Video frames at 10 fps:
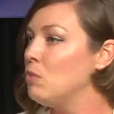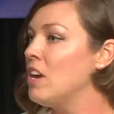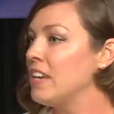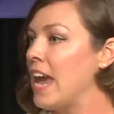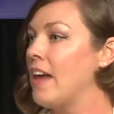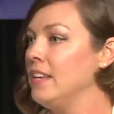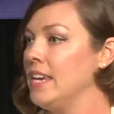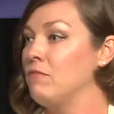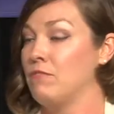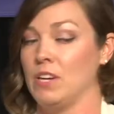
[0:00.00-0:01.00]
what,
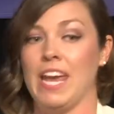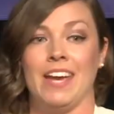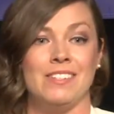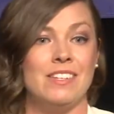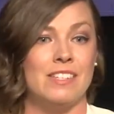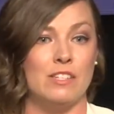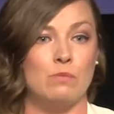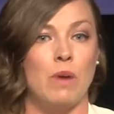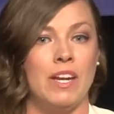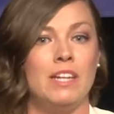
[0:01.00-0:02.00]
Kali for Kansas is
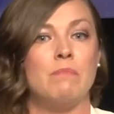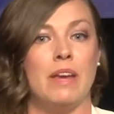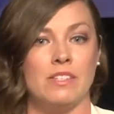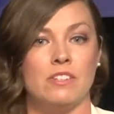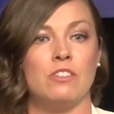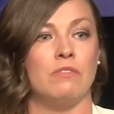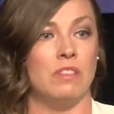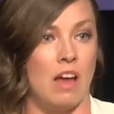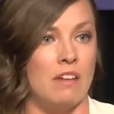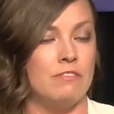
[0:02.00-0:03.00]
spreading a message of
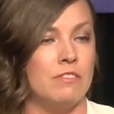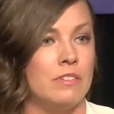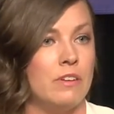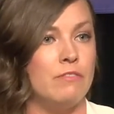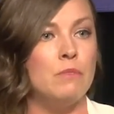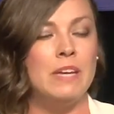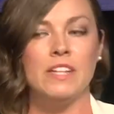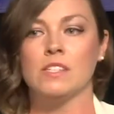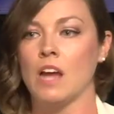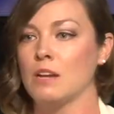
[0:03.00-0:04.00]
love. For me,
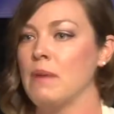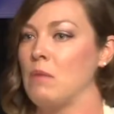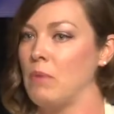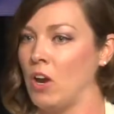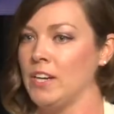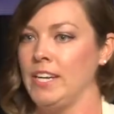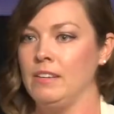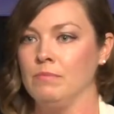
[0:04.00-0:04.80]
it's not about party.